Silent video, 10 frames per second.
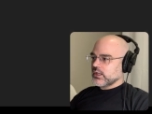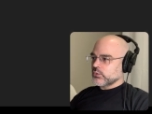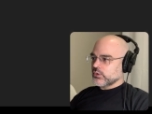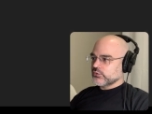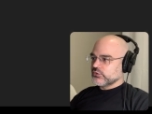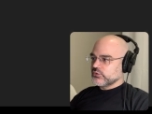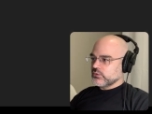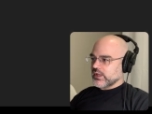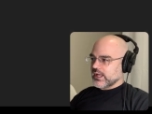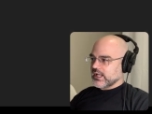in order to
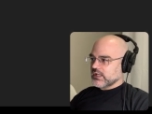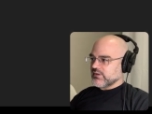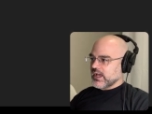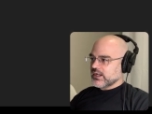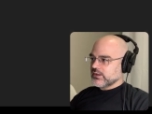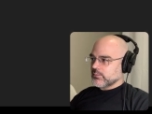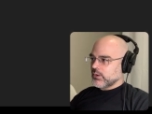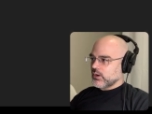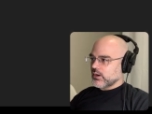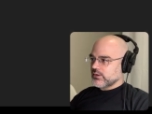do that, I've added a
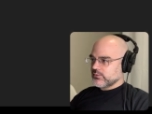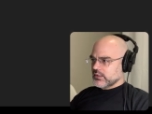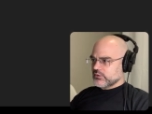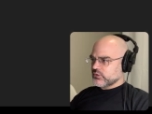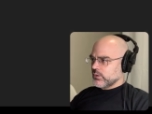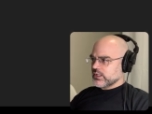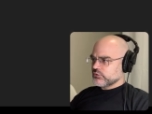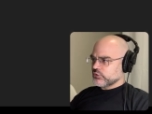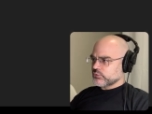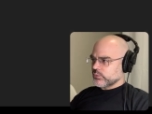part. let's go ahead
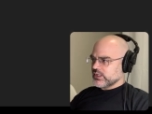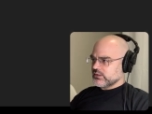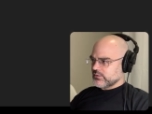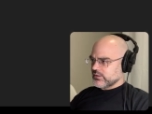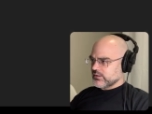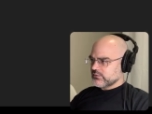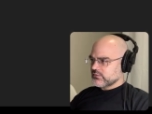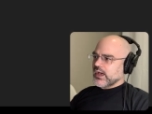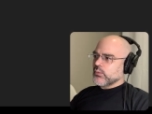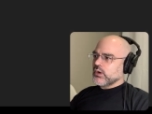and just read
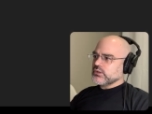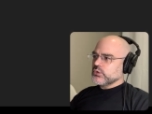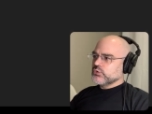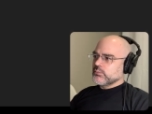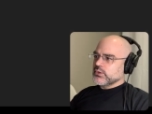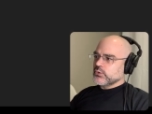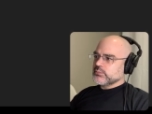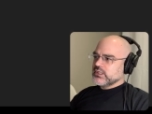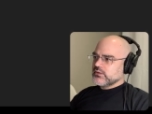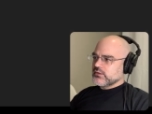this. I want you to build
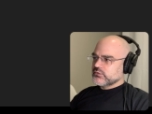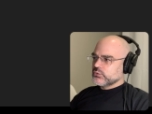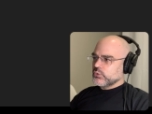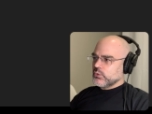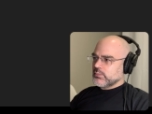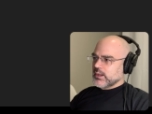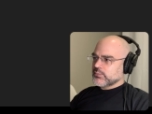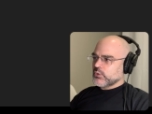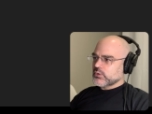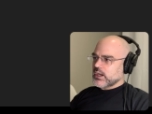me this tool by
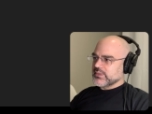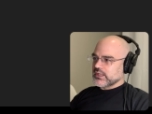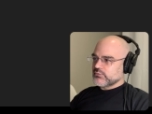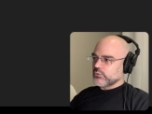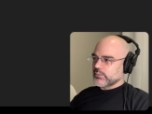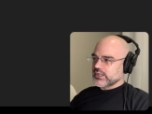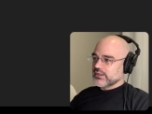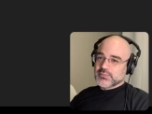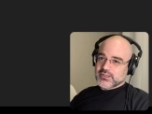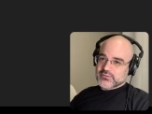programming it for
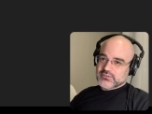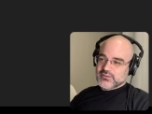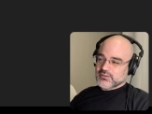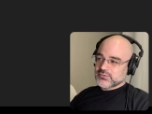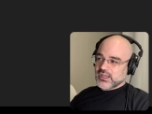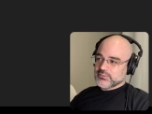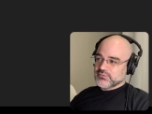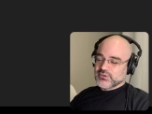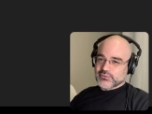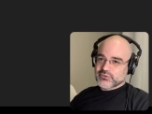me because sometimes
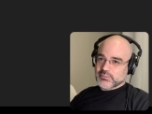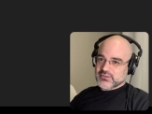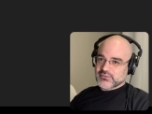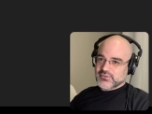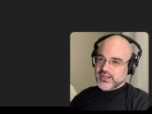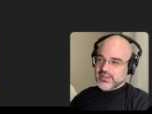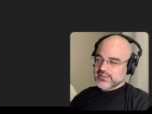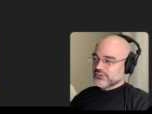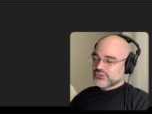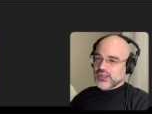if you don't specify,
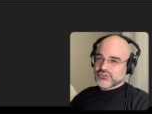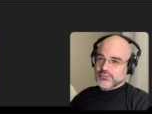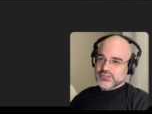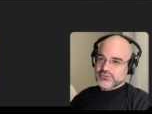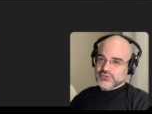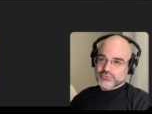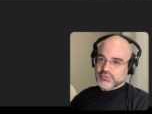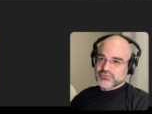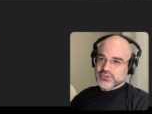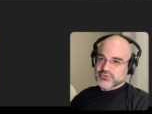ChatGPT just
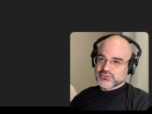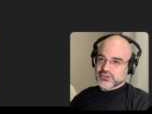refuses to